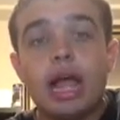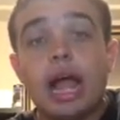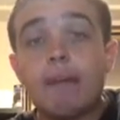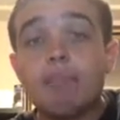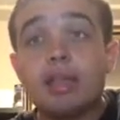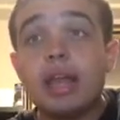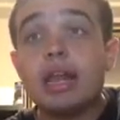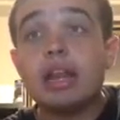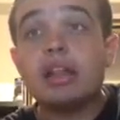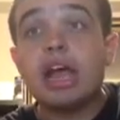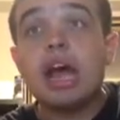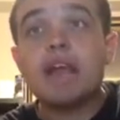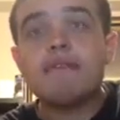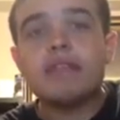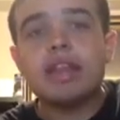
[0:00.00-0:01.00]
playing a
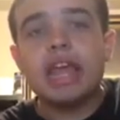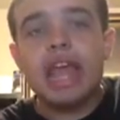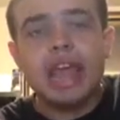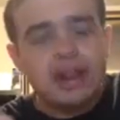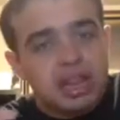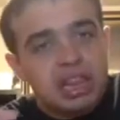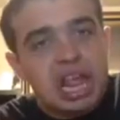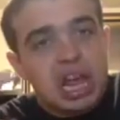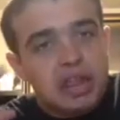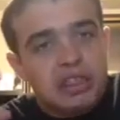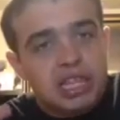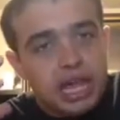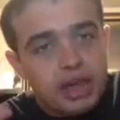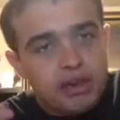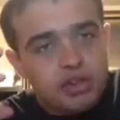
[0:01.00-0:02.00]
lot of it, and a lot of the
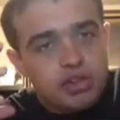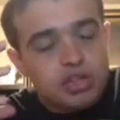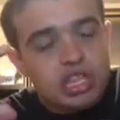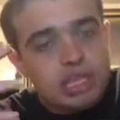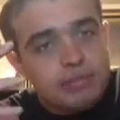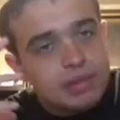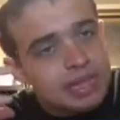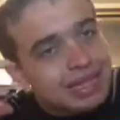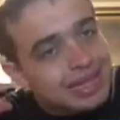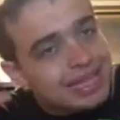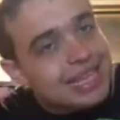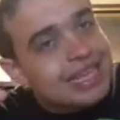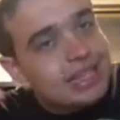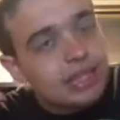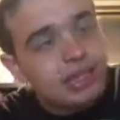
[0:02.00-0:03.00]
characters seem
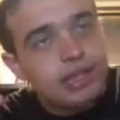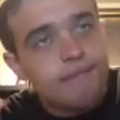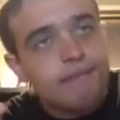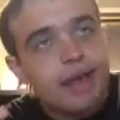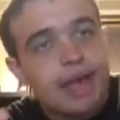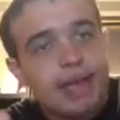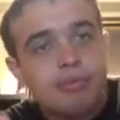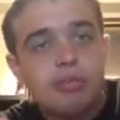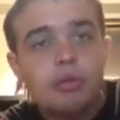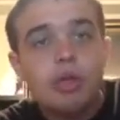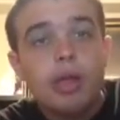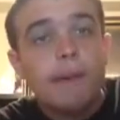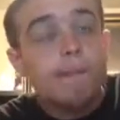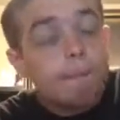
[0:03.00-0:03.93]
decently viable.